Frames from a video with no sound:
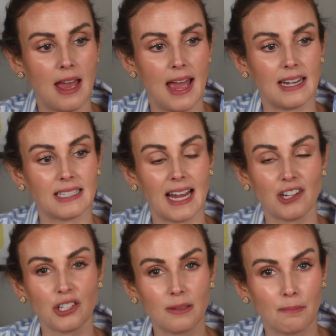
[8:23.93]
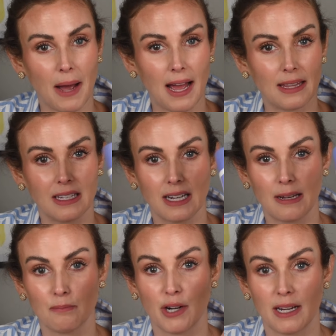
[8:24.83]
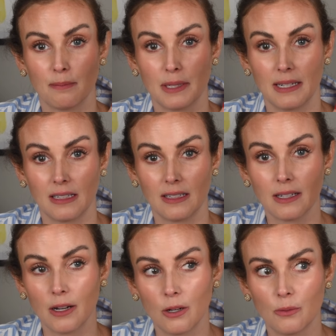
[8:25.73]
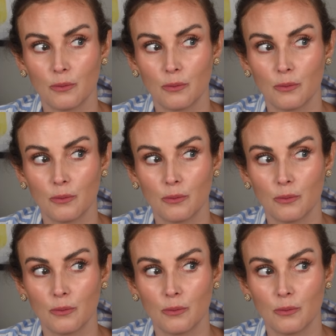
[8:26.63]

and it's actually by the brand Banila Co,